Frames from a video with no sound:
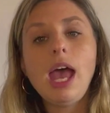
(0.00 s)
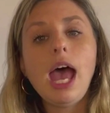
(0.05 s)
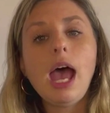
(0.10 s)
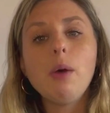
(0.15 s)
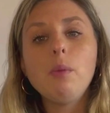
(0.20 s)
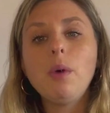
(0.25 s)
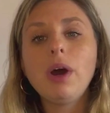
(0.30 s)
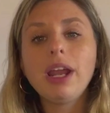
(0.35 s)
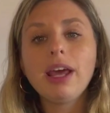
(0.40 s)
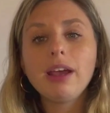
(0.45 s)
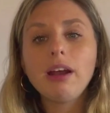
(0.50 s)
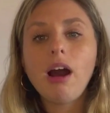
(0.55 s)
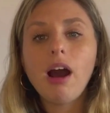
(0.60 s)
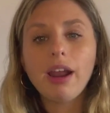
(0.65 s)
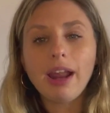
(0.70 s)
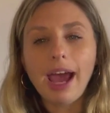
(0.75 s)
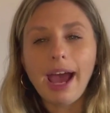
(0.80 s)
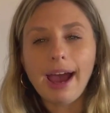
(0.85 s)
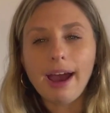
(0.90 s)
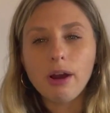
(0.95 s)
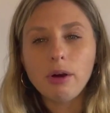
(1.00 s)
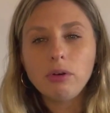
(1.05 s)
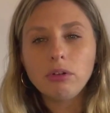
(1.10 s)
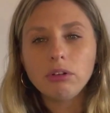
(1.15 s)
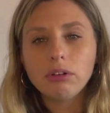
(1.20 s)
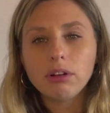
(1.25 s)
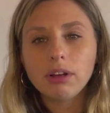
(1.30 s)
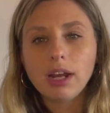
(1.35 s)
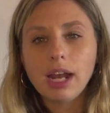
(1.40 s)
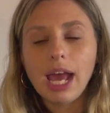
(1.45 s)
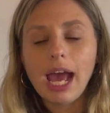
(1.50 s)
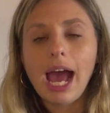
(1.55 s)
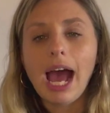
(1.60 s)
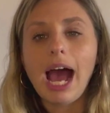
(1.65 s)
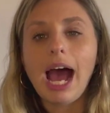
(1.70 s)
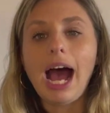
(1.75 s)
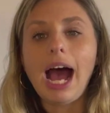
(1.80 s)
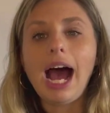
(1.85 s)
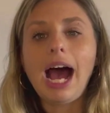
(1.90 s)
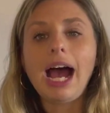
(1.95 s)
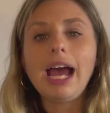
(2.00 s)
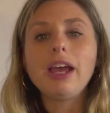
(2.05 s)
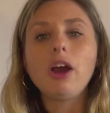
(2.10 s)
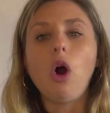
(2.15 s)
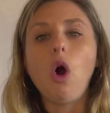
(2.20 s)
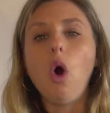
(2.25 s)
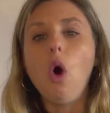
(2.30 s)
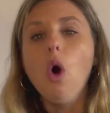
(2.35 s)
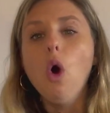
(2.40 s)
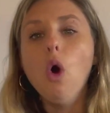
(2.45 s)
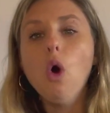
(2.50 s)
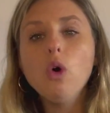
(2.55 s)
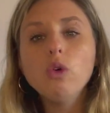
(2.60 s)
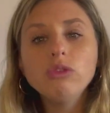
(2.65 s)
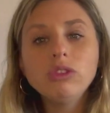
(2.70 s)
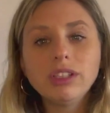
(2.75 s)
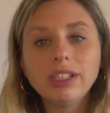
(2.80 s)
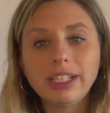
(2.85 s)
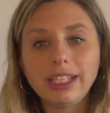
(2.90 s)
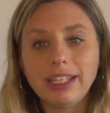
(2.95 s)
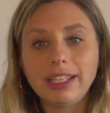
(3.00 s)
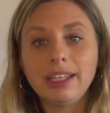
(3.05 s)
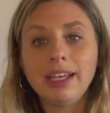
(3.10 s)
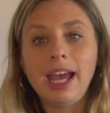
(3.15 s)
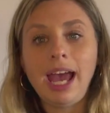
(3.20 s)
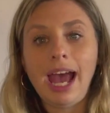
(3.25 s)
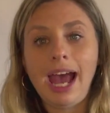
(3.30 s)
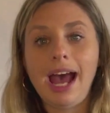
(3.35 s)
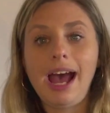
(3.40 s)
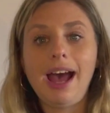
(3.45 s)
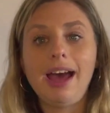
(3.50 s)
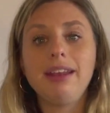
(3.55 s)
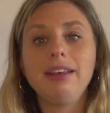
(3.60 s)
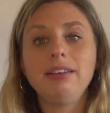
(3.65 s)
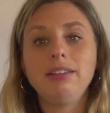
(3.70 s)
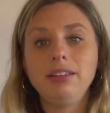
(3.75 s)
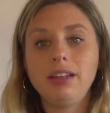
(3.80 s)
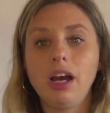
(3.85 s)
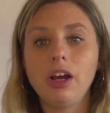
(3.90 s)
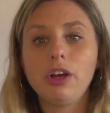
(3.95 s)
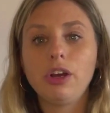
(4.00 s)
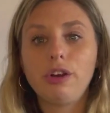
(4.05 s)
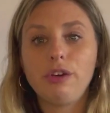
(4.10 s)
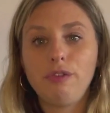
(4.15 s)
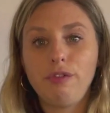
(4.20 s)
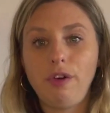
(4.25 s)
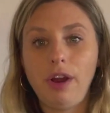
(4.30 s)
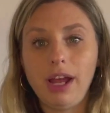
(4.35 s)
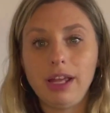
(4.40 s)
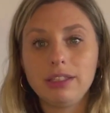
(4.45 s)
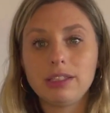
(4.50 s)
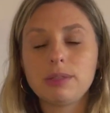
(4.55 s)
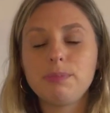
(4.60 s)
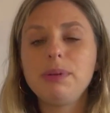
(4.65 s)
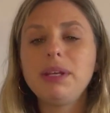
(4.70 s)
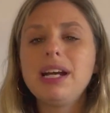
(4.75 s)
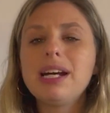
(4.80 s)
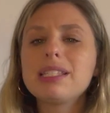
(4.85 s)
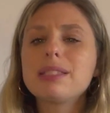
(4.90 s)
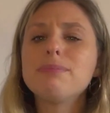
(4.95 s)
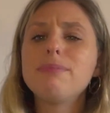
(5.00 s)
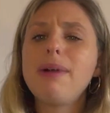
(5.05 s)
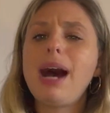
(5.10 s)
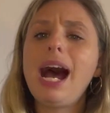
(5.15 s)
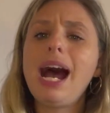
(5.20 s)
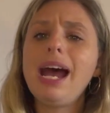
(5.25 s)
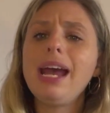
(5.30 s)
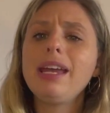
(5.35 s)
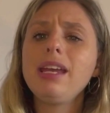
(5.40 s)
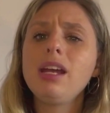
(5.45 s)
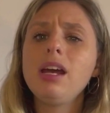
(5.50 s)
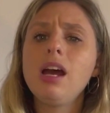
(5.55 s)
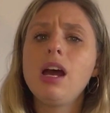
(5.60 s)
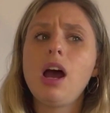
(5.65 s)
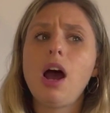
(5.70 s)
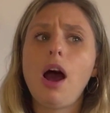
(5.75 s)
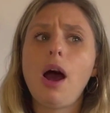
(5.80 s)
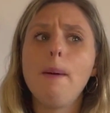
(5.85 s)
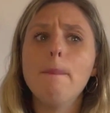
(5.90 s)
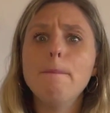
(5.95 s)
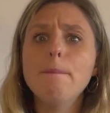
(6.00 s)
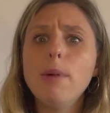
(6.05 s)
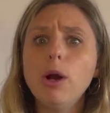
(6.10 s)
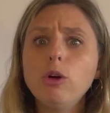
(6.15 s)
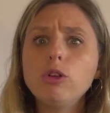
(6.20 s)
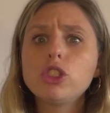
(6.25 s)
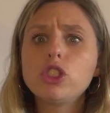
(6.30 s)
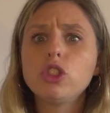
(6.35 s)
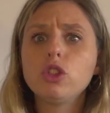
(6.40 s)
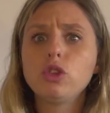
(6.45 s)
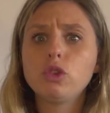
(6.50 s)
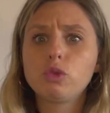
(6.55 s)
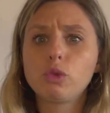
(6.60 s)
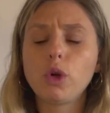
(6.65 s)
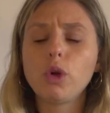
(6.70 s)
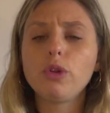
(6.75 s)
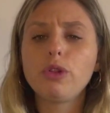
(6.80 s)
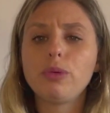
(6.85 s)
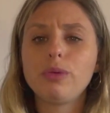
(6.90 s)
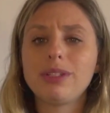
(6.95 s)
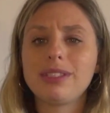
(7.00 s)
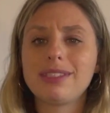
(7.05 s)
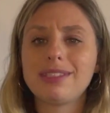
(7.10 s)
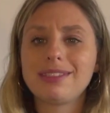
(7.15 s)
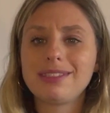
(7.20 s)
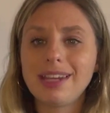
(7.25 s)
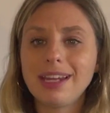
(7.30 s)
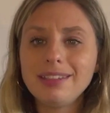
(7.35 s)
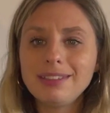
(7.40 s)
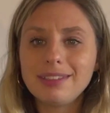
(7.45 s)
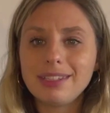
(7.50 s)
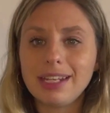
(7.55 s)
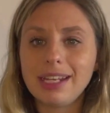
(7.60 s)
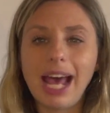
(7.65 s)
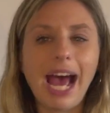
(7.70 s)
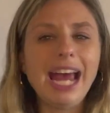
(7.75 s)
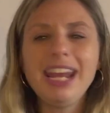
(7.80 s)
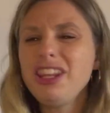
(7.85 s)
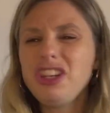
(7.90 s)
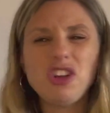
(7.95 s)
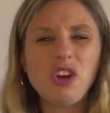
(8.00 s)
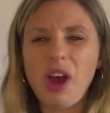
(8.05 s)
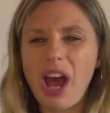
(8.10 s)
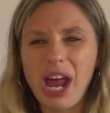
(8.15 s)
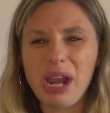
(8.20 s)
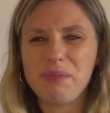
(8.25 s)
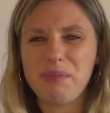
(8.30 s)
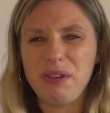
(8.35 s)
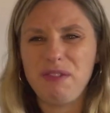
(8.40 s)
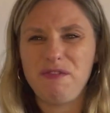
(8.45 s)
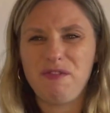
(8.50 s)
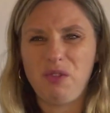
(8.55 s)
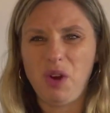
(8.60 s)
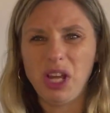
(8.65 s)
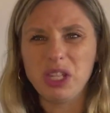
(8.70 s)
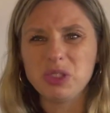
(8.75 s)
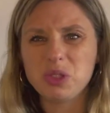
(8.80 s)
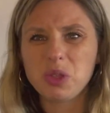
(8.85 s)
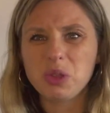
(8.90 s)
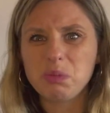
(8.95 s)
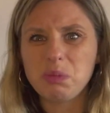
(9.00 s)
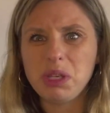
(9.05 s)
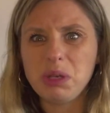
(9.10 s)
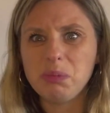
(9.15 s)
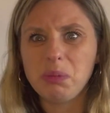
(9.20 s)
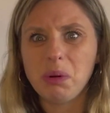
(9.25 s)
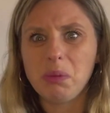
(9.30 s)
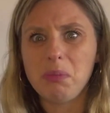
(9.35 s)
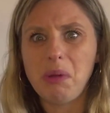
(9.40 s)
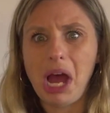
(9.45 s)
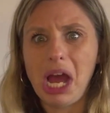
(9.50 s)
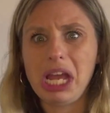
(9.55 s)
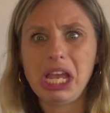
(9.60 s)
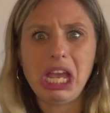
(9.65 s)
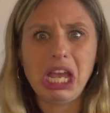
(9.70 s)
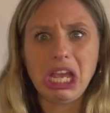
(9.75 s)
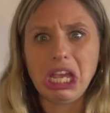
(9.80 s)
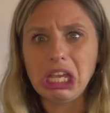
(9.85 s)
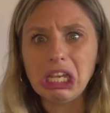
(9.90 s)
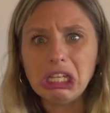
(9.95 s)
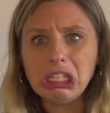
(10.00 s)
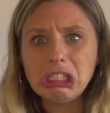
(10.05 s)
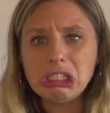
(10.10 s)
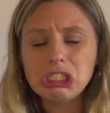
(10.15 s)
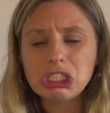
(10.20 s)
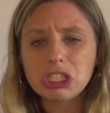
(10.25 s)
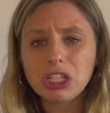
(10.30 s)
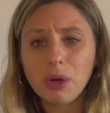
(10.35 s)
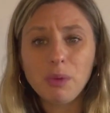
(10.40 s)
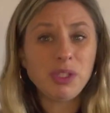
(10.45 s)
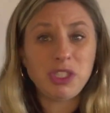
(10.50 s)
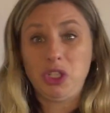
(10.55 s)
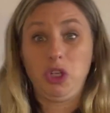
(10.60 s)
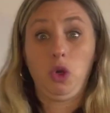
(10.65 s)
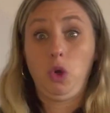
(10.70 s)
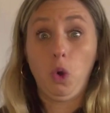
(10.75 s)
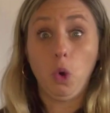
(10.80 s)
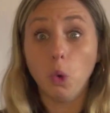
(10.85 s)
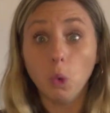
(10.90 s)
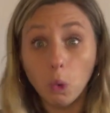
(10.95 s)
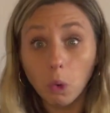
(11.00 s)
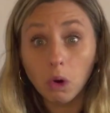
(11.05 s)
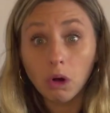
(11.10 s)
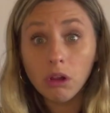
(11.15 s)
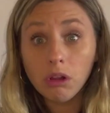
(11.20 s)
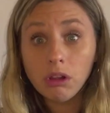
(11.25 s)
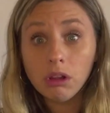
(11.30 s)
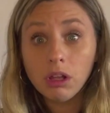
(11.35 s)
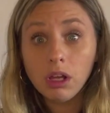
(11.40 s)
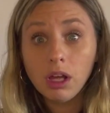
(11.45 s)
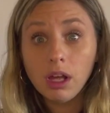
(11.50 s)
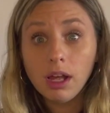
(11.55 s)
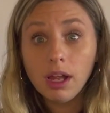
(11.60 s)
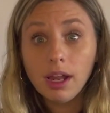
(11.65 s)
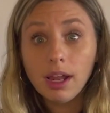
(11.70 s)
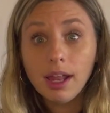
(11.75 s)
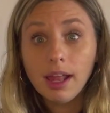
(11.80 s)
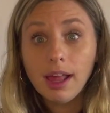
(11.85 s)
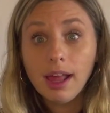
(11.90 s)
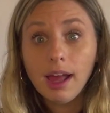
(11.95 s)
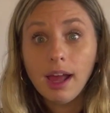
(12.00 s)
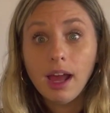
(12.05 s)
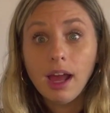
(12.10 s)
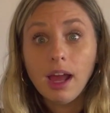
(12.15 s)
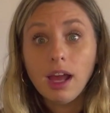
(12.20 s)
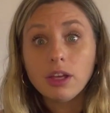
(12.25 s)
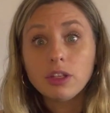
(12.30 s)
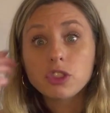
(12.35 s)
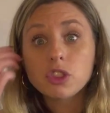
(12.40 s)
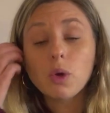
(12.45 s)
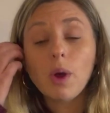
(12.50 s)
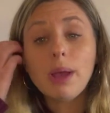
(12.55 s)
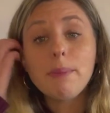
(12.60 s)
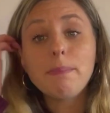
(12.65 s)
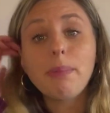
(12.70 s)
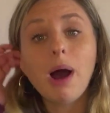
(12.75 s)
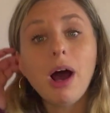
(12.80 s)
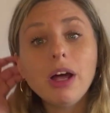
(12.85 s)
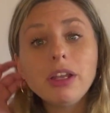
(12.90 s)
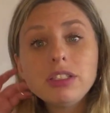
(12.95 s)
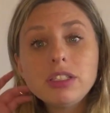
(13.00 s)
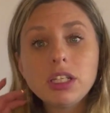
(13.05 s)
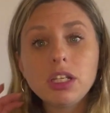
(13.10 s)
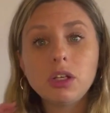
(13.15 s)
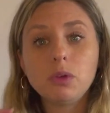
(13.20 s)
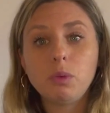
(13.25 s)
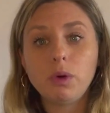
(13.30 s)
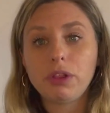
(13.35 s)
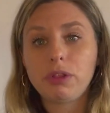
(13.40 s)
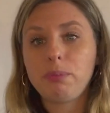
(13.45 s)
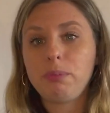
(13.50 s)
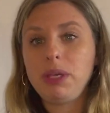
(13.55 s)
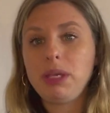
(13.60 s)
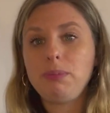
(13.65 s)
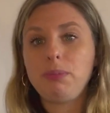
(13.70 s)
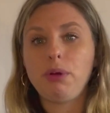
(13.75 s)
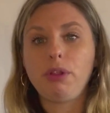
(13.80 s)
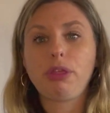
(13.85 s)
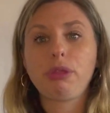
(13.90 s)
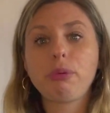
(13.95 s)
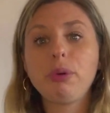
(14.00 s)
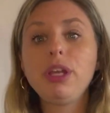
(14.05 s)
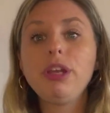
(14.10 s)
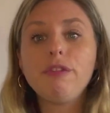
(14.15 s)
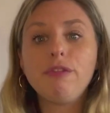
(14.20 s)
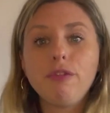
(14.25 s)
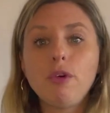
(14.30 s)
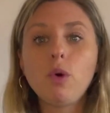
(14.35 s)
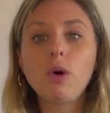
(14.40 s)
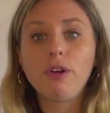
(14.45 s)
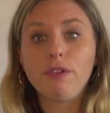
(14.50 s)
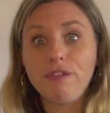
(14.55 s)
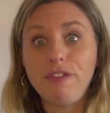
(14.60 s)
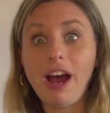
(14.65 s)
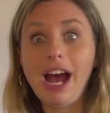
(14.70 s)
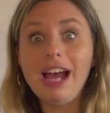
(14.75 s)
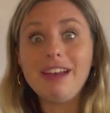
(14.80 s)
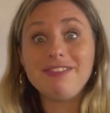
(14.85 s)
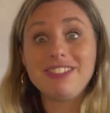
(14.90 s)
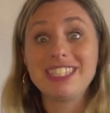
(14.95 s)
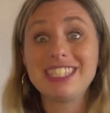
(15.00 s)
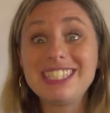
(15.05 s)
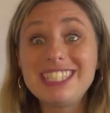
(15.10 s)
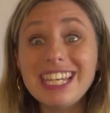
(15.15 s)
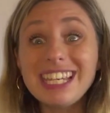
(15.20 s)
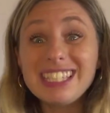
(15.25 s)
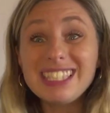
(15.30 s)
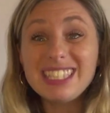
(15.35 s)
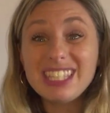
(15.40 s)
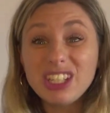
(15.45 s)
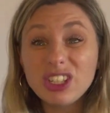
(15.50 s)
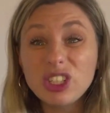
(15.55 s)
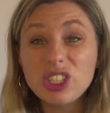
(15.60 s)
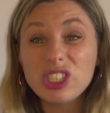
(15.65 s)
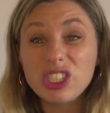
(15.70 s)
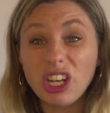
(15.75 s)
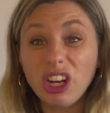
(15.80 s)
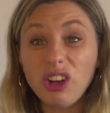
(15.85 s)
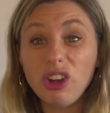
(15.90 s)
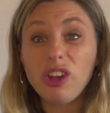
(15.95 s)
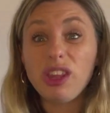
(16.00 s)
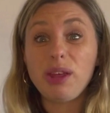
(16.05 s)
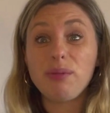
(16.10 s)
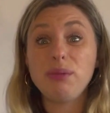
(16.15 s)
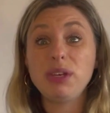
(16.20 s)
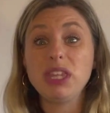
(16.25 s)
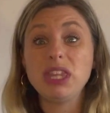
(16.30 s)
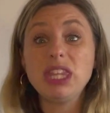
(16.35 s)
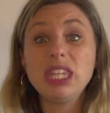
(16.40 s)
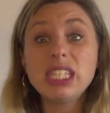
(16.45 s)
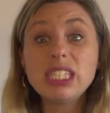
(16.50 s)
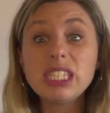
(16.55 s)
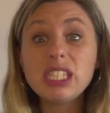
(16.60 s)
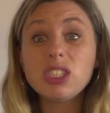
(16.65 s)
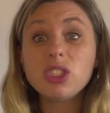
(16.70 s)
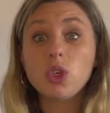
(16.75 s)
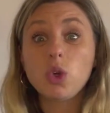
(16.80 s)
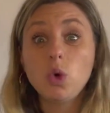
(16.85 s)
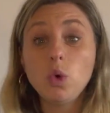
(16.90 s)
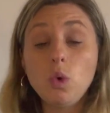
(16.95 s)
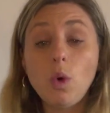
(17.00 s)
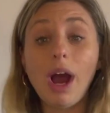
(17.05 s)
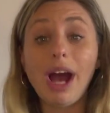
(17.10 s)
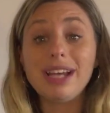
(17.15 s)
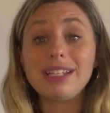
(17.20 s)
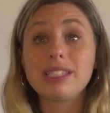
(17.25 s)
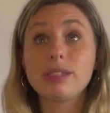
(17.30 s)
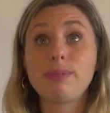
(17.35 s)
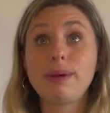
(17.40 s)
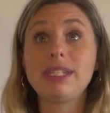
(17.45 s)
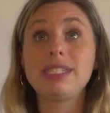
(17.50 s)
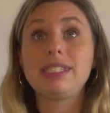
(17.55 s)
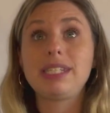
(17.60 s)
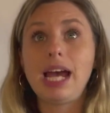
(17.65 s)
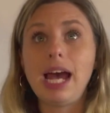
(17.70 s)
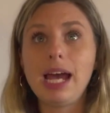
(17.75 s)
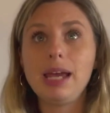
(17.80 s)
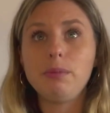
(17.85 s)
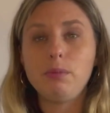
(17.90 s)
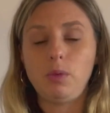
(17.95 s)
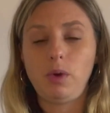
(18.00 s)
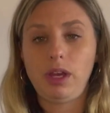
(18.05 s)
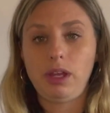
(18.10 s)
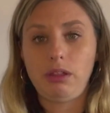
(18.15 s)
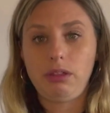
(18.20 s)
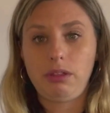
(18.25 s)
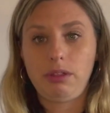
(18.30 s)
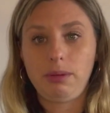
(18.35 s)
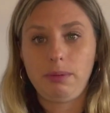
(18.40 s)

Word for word: And when I got out, I only had younger friends because my emotional growth was stunted. I didn't know how to be friends with people my age. I wasn't cool. So I bonded with people three, four, five, six years younger than me. This is who I spent time with.